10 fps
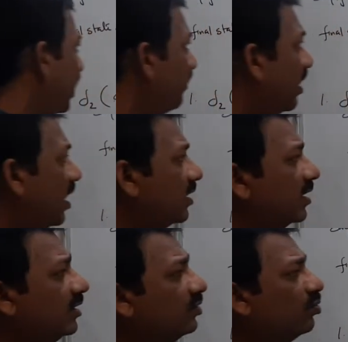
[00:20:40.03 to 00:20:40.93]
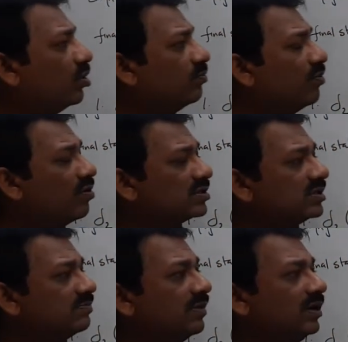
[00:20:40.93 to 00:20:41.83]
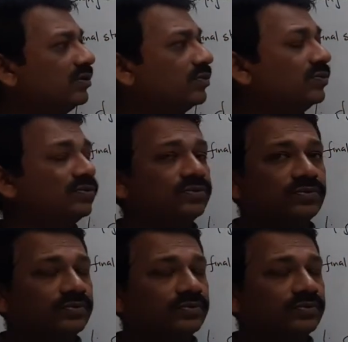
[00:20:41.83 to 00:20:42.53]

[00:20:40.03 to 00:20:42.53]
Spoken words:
have added one more symbol to